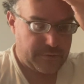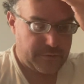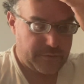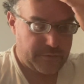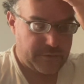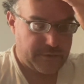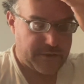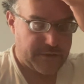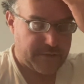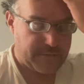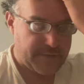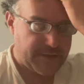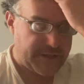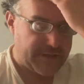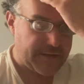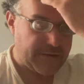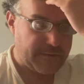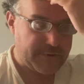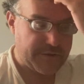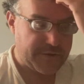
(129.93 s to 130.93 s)

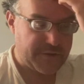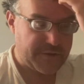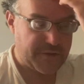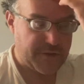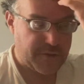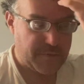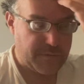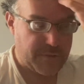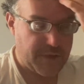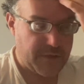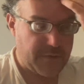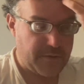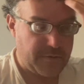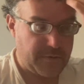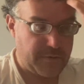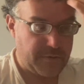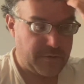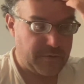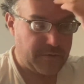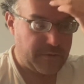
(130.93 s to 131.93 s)
277 is going to be
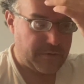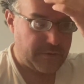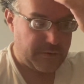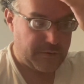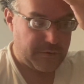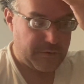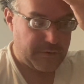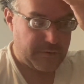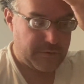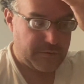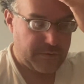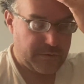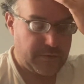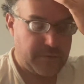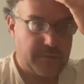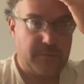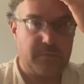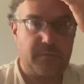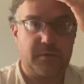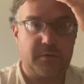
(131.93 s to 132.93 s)

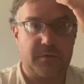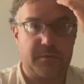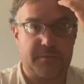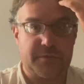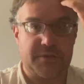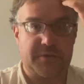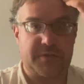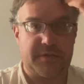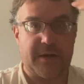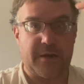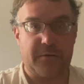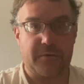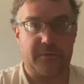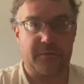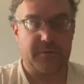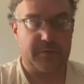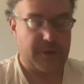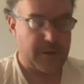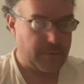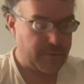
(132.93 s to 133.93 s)
I'm just
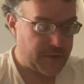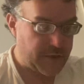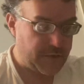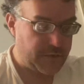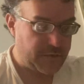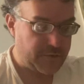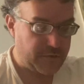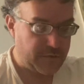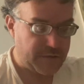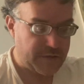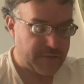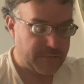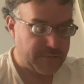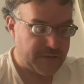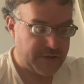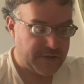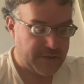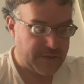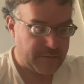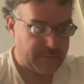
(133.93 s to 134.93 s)
counting how many.
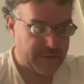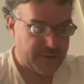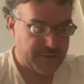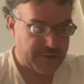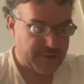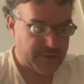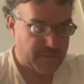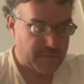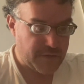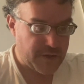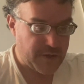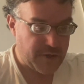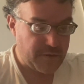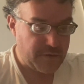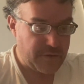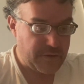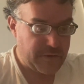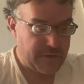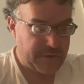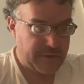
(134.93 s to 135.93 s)
277 is going to be
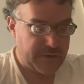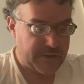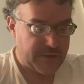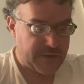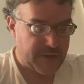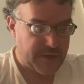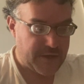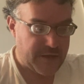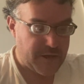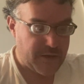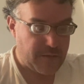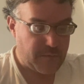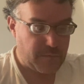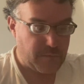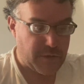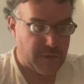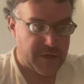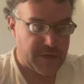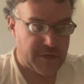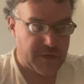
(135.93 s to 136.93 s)
Sunday.
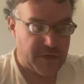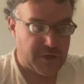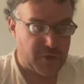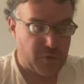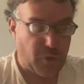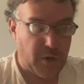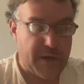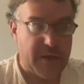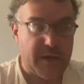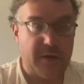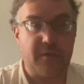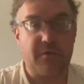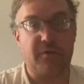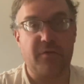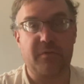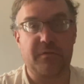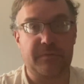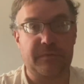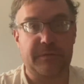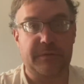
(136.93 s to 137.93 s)
Monday the 20th
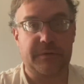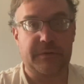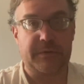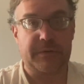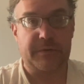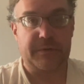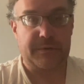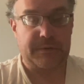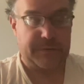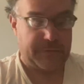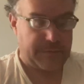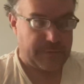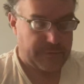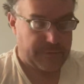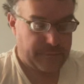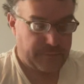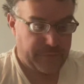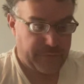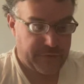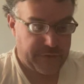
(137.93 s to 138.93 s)

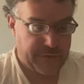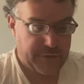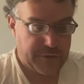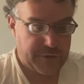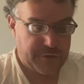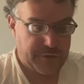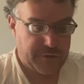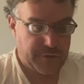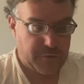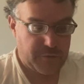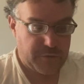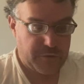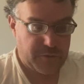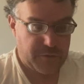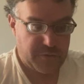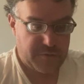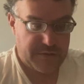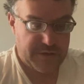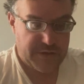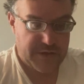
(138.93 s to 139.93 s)
is going
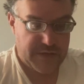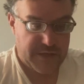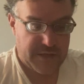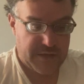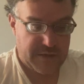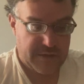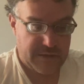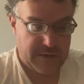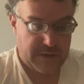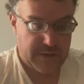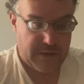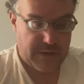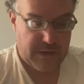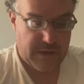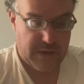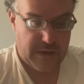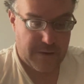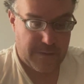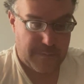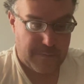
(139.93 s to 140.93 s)
to be
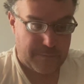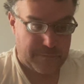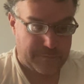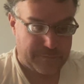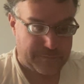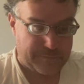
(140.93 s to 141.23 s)
um,